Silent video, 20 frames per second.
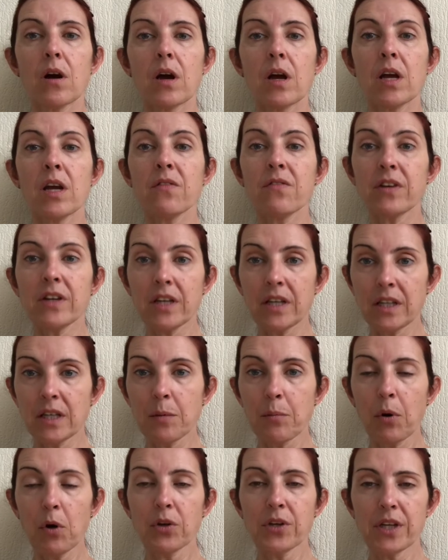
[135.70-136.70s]
even in the
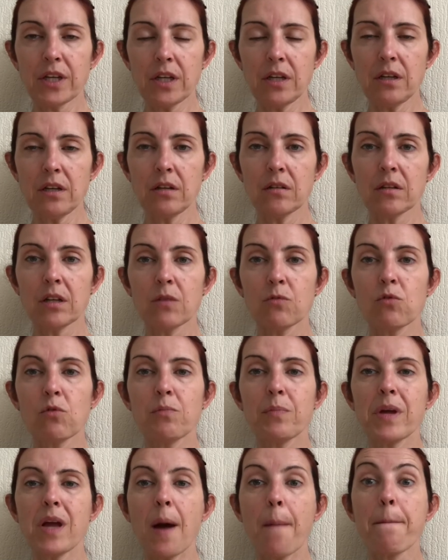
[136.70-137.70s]
body, there will
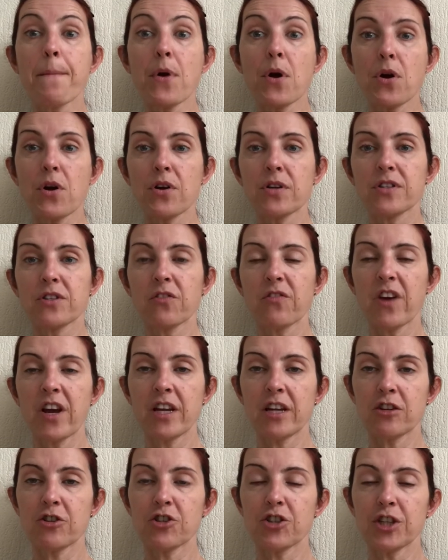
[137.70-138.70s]
be a burst of
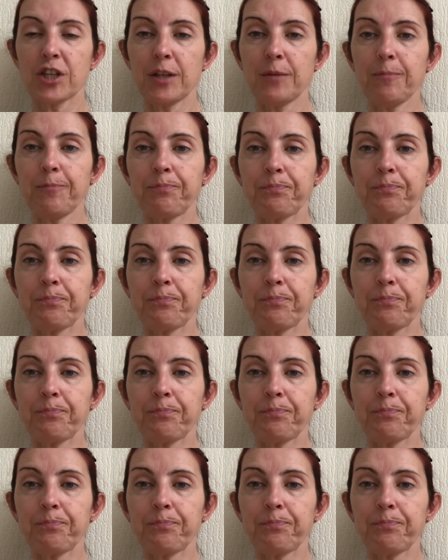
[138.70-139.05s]
energy.